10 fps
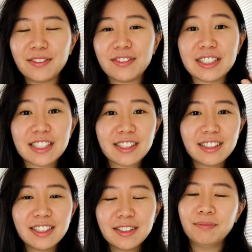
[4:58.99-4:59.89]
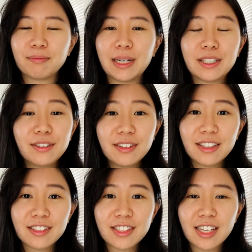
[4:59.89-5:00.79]
physically, but I do think
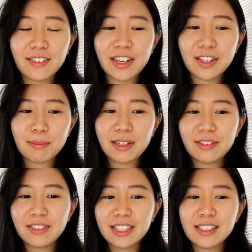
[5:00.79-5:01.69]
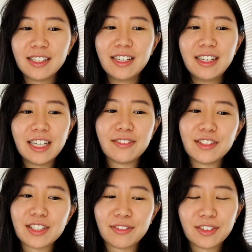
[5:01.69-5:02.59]
there's a lot of health benefits if you
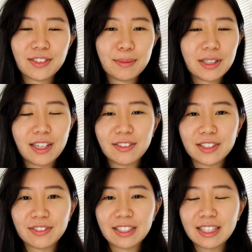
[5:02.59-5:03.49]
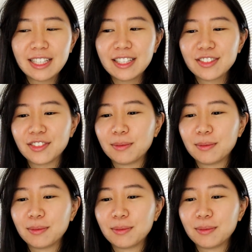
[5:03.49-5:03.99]
suffer from a lot of different things. For